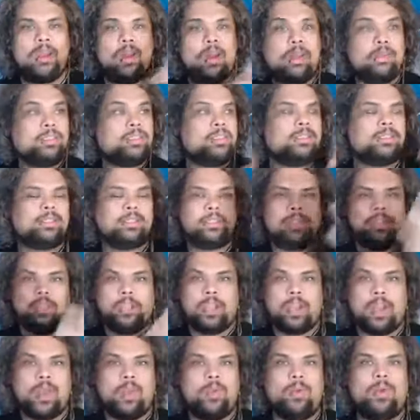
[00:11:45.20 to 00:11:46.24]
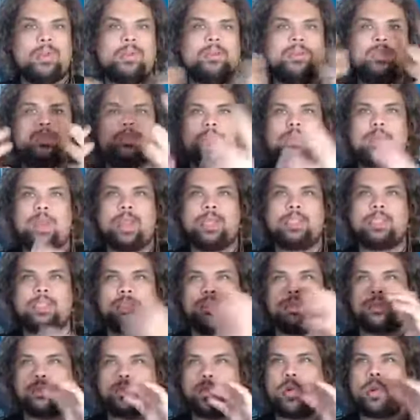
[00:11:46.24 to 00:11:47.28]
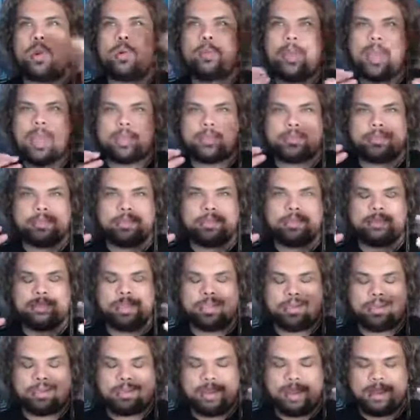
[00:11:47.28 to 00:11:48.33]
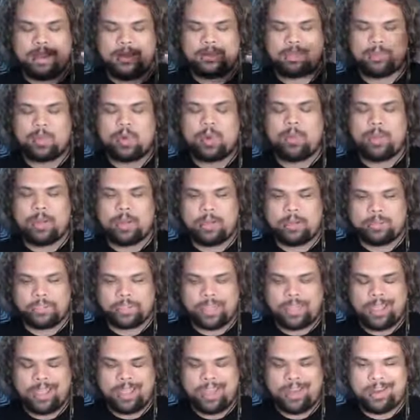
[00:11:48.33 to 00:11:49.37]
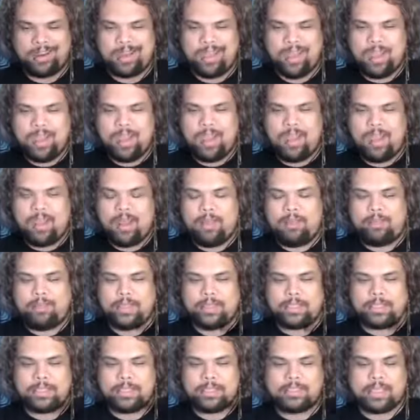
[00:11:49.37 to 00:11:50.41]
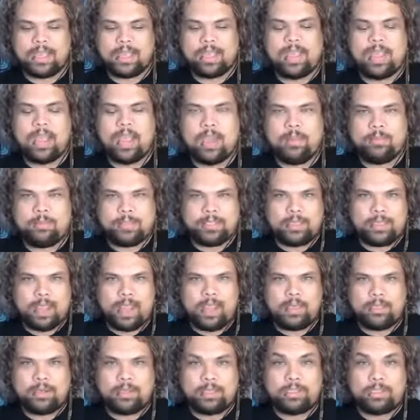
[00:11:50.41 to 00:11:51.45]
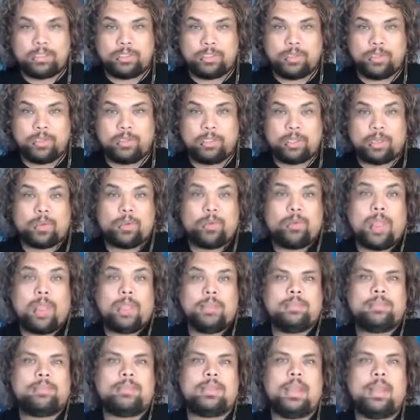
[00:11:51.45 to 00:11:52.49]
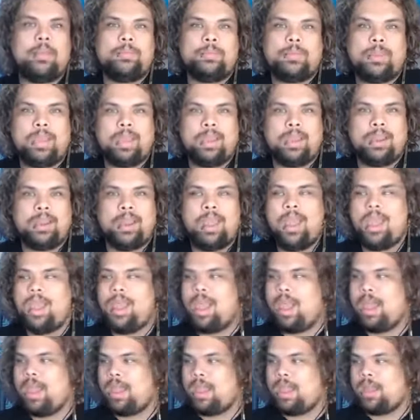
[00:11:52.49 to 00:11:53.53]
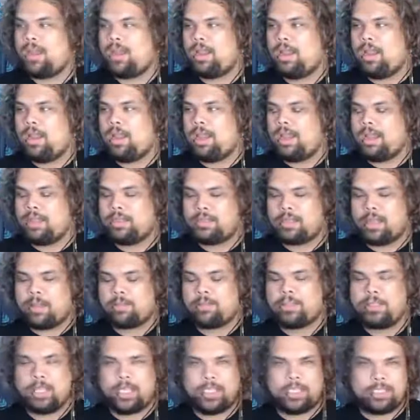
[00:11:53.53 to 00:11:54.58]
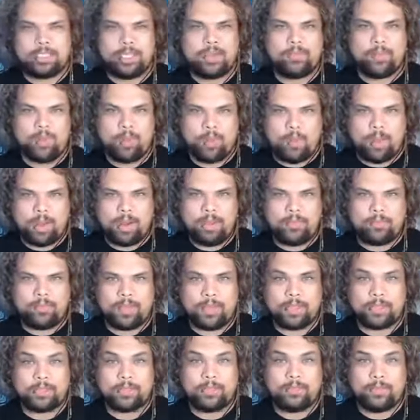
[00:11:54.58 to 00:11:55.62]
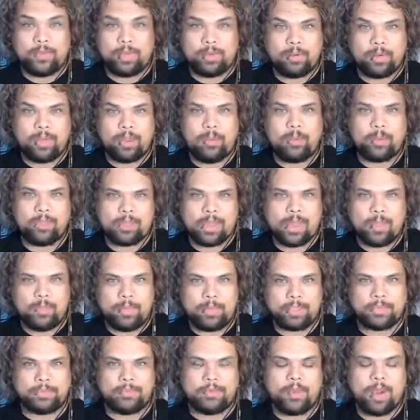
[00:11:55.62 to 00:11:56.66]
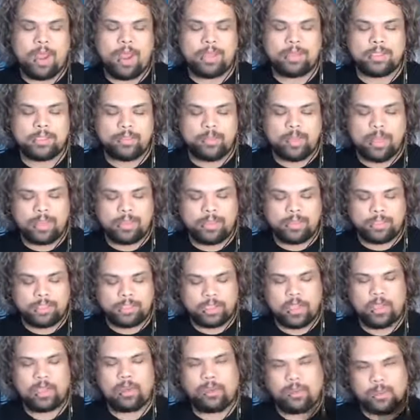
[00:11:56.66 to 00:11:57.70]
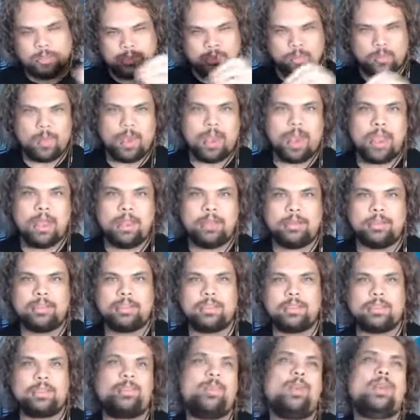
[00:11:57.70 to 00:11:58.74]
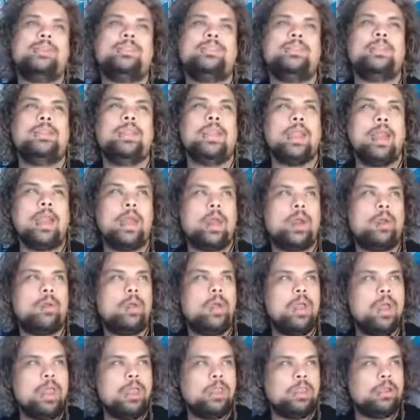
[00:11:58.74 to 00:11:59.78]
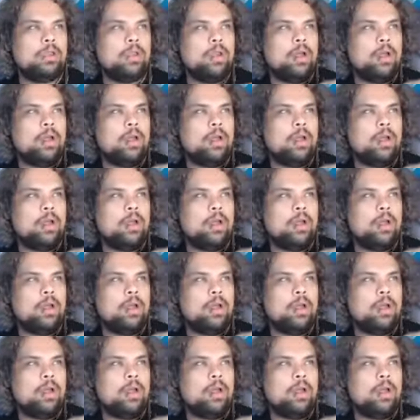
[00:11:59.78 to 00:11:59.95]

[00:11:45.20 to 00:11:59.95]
just, you know, inspiration, storm essence and storm energy and all these things that come together to create something. And it's up to each and every one of us to figure out what that means for us. But the Joker is wild is expressing how, you know,